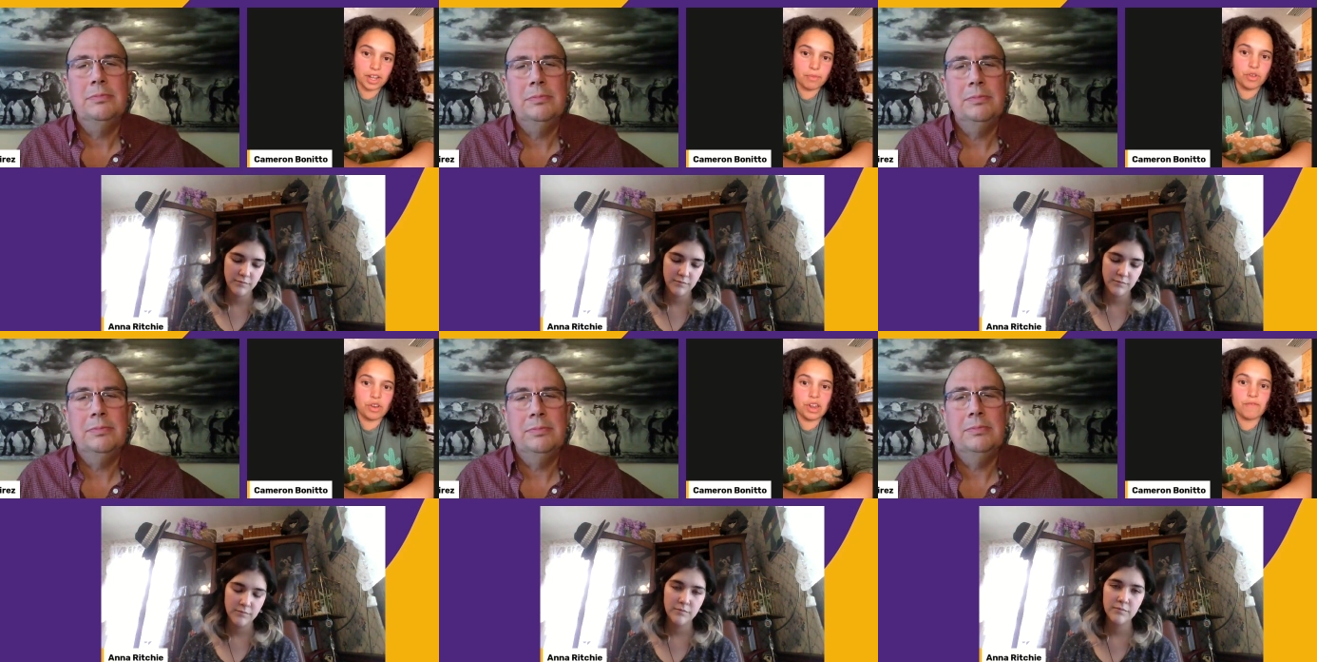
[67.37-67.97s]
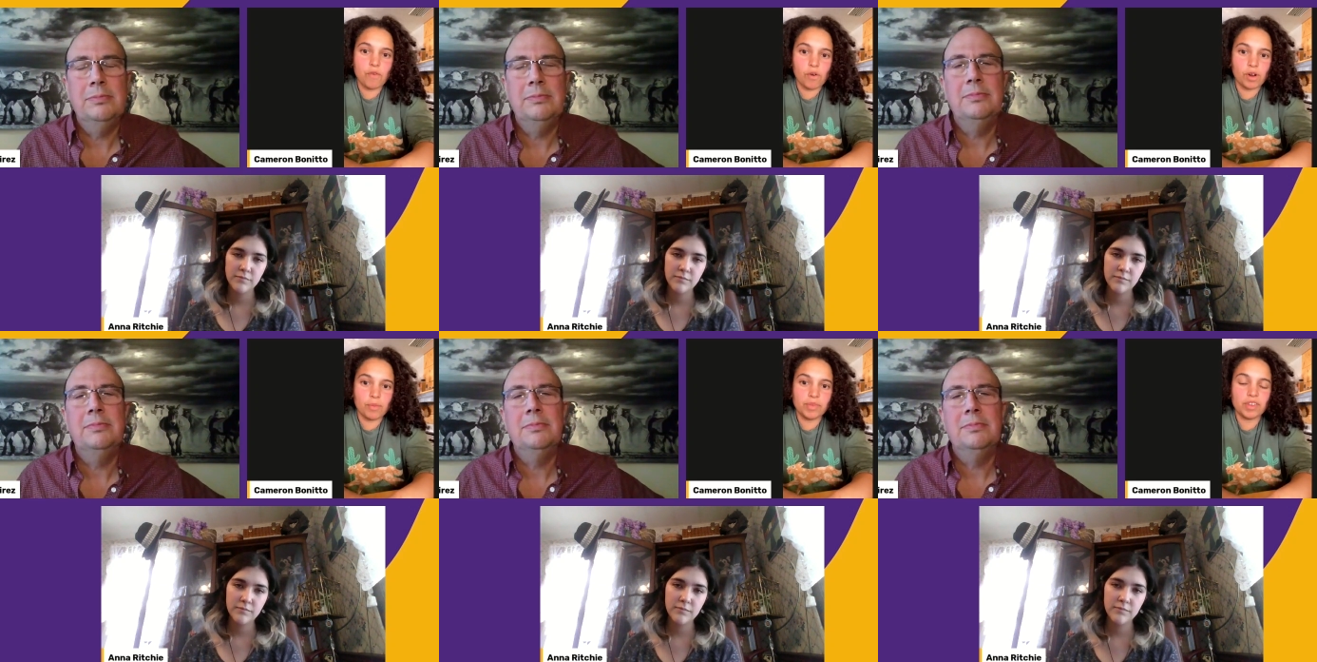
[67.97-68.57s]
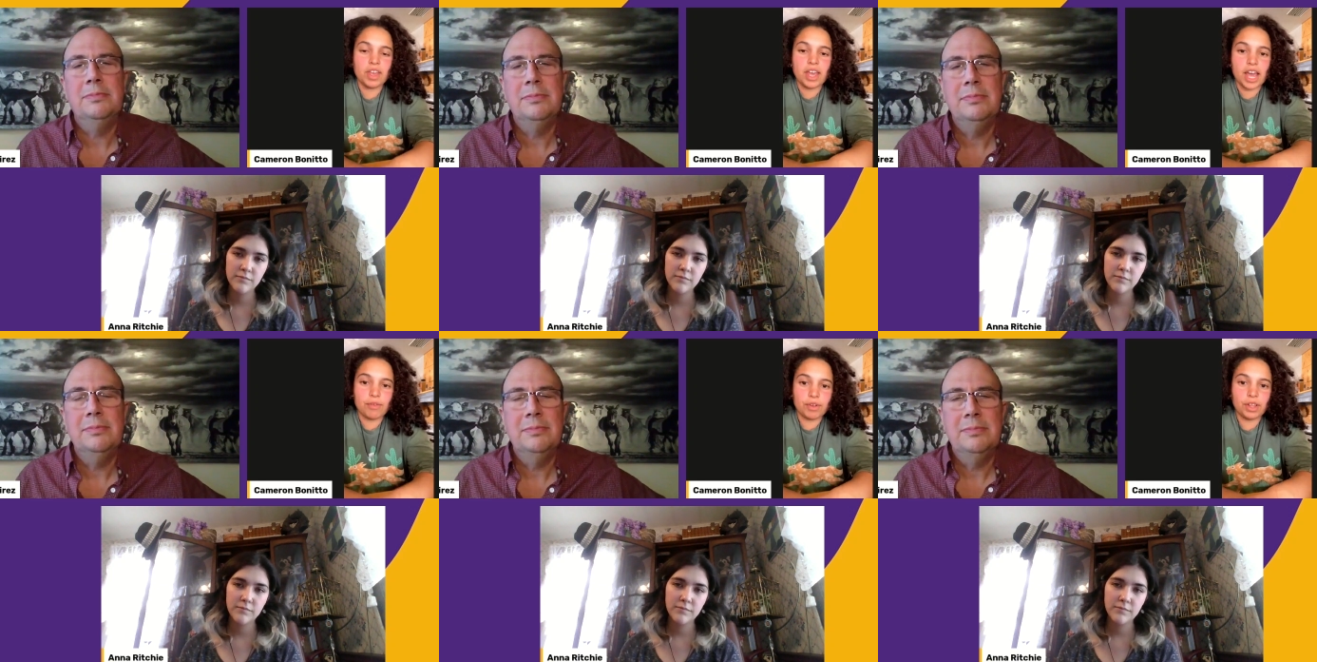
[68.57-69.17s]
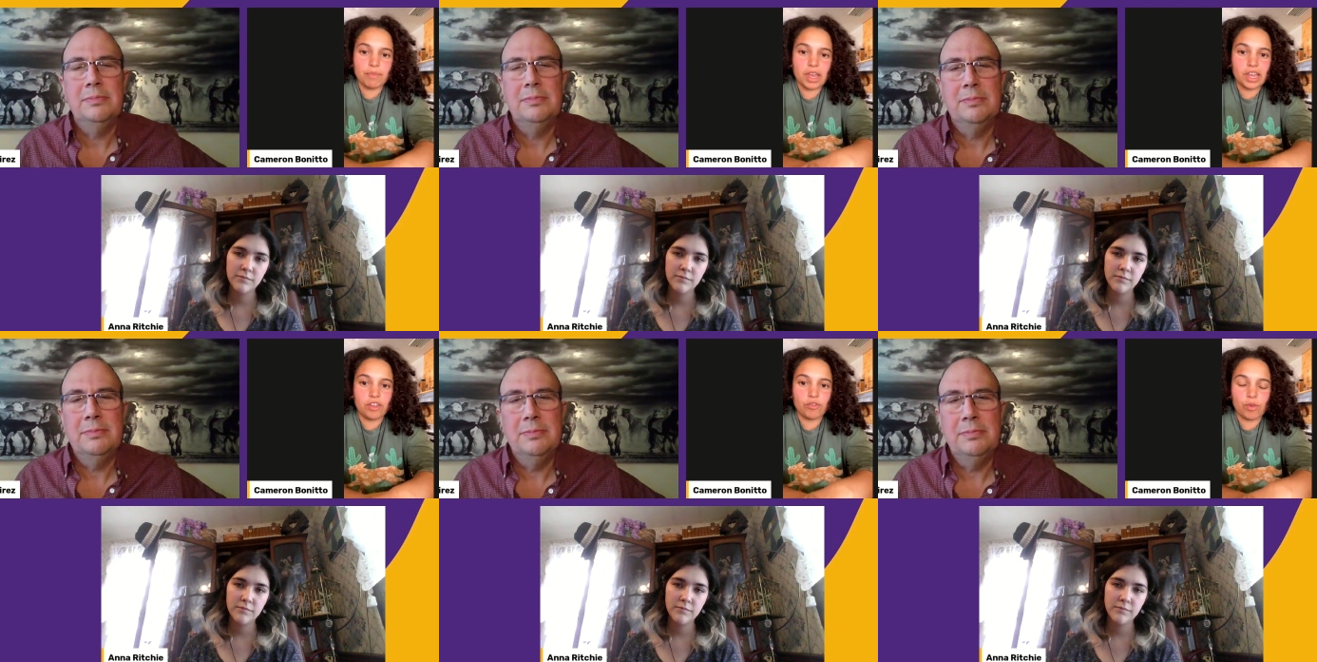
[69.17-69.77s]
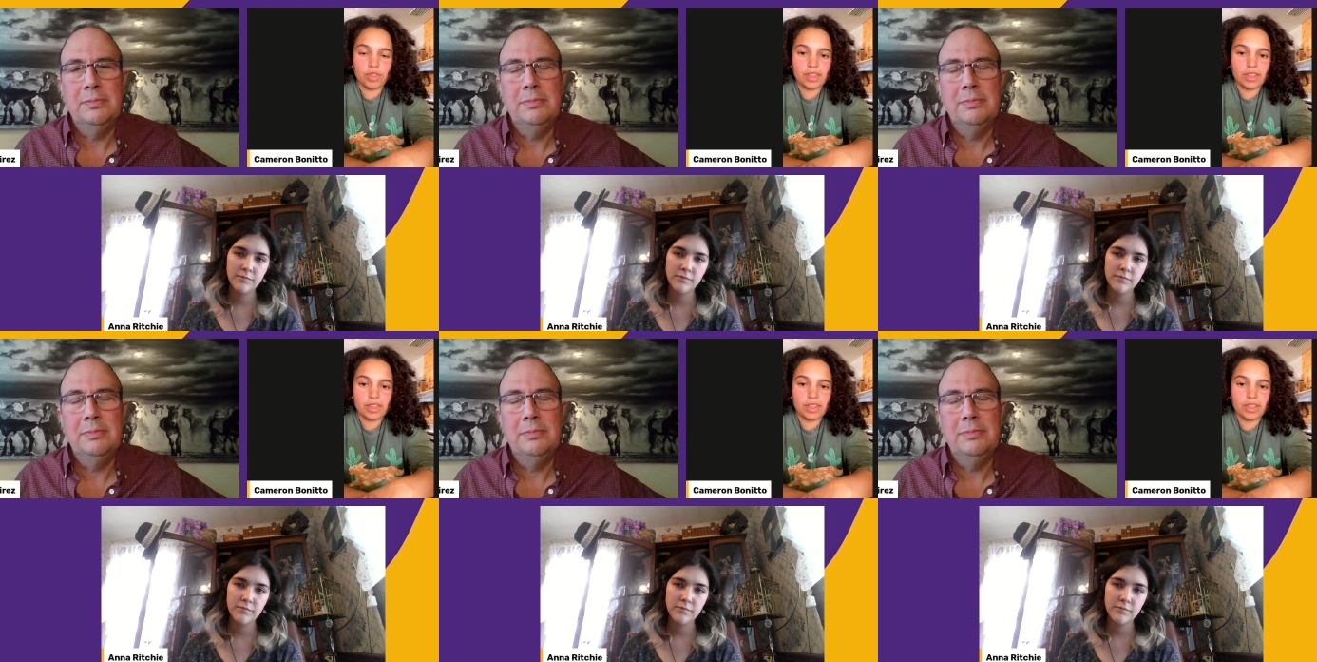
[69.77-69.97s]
Speaker 1: on community forums, and really making sure